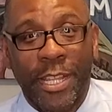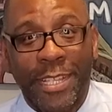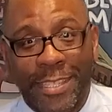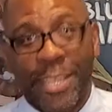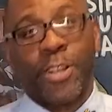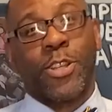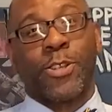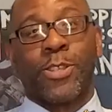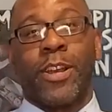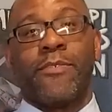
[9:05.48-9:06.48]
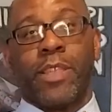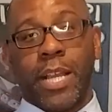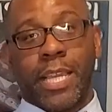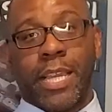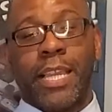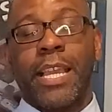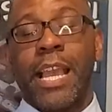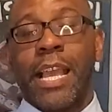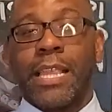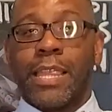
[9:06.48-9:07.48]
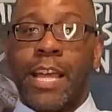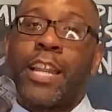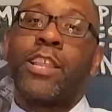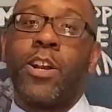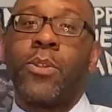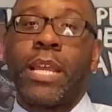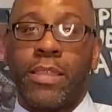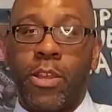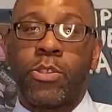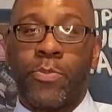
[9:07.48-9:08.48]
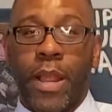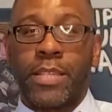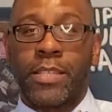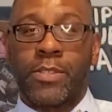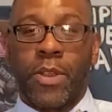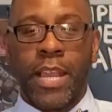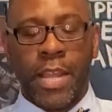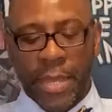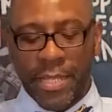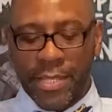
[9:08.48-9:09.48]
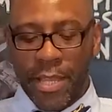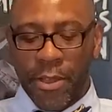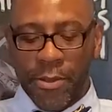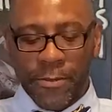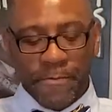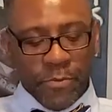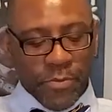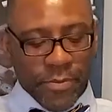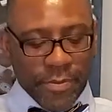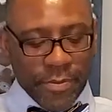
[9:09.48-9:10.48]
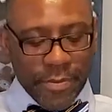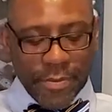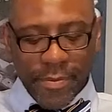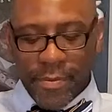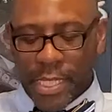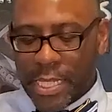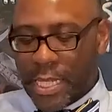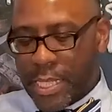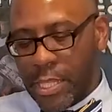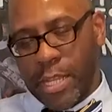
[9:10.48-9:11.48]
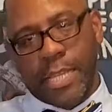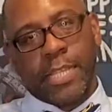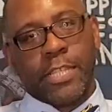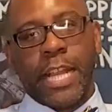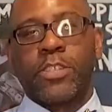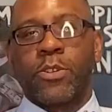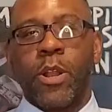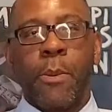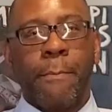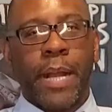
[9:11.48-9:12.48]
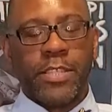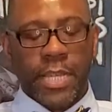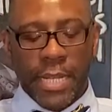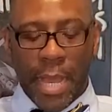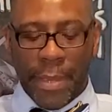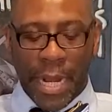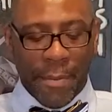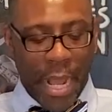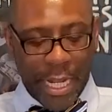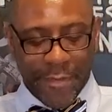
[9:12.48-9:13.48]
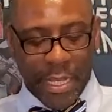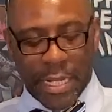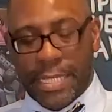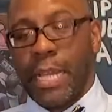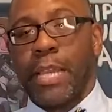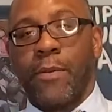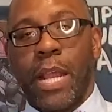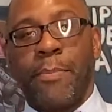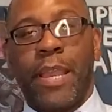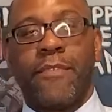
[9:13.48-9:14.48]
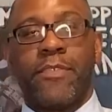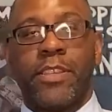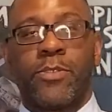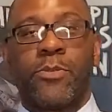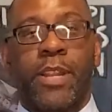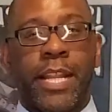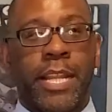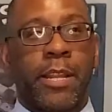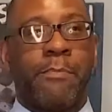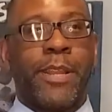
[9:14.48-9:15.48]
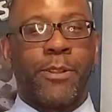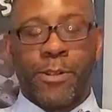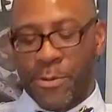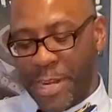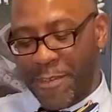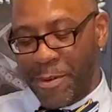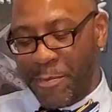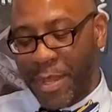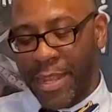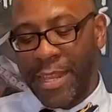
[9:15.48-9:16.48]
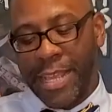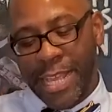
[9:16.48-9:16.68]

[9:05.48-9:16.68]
consider yourself lucky, let alone at those prices, right? I mean, so, look, you got your own budget. I mean, I'm not even going to tell you what I paid for this one right here at Barrel or whatever, but,